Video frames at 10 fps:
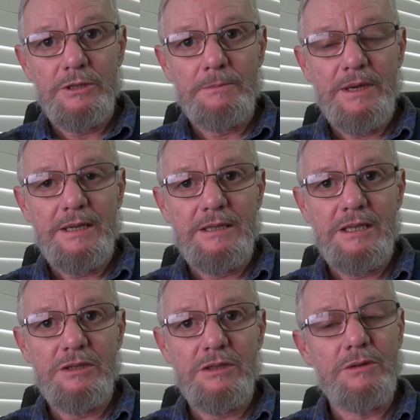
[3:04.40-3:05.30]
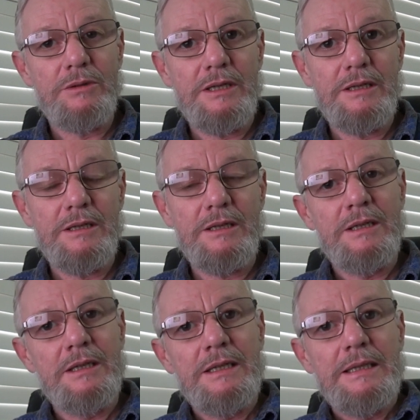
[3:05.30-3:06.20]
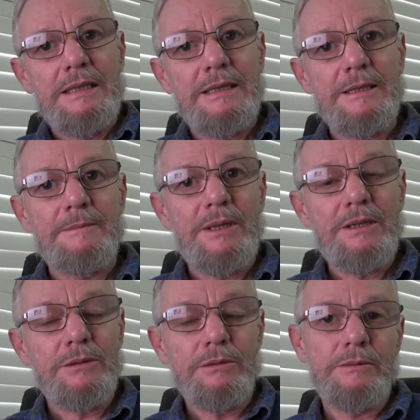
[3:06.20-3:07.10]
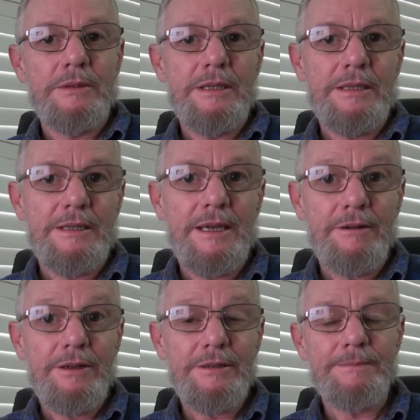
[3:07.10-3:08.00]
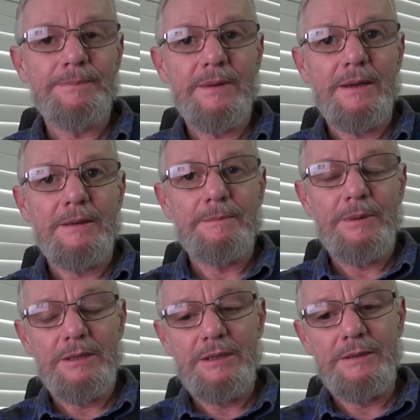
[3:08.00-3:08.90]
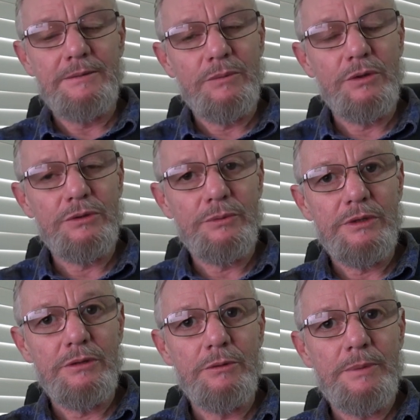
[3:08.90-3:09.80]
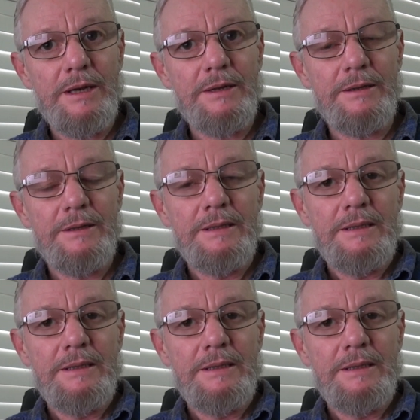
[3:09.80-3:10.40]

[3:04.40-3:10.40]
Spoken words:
wants to pay attention to it in the medical area. But what do we do about it?